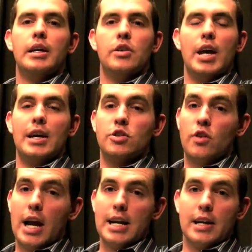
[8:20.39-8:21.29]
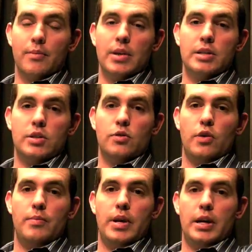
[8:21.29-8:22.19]
you can't trade a
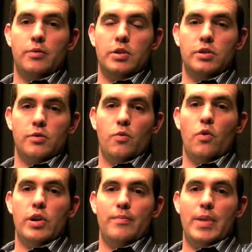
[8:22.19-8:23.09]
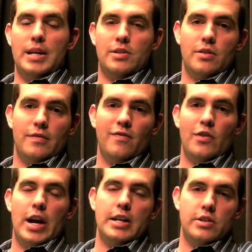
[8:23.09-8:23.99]
compensatory pick, which is awarded based on
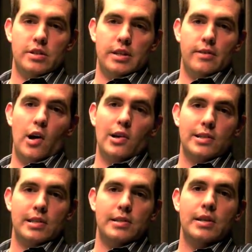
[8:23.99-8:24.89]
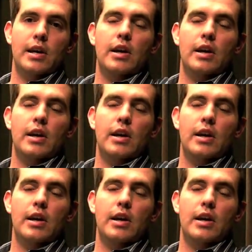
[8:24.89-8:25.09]
free agency losses